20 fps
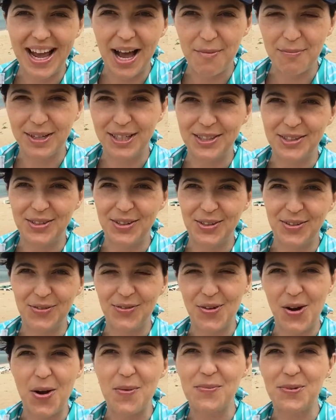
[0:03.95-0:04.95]
coming to you
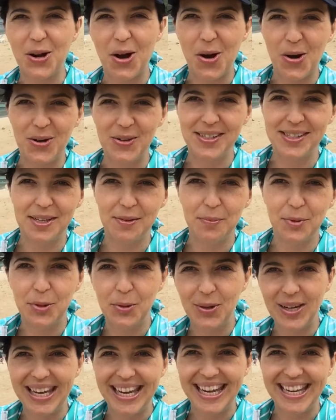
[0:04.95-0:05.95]
from Koh
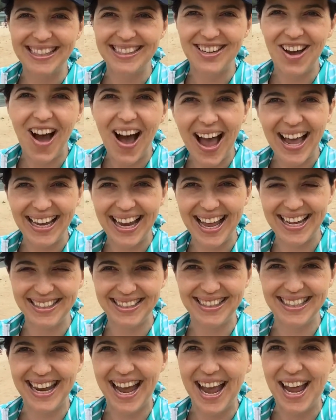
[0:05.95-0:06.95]
Samui in
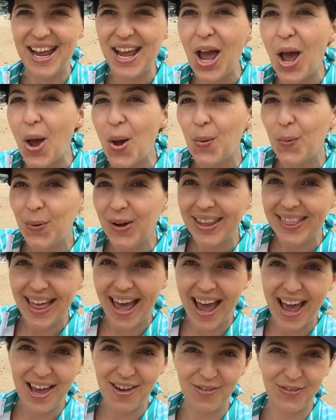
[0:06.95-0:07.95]
Thailand today with
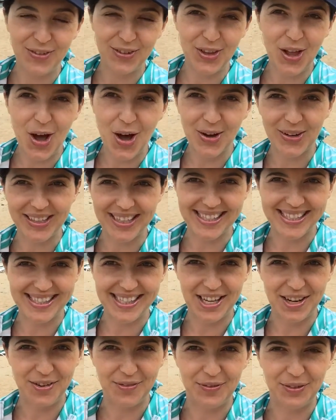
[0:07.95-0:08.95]
a vlog
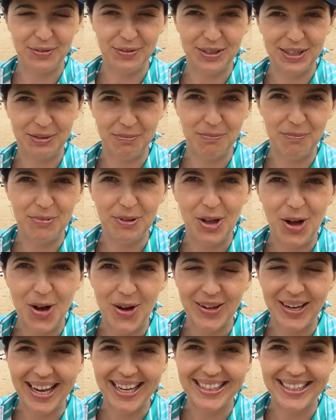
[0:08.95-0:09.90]
instead of a written blog.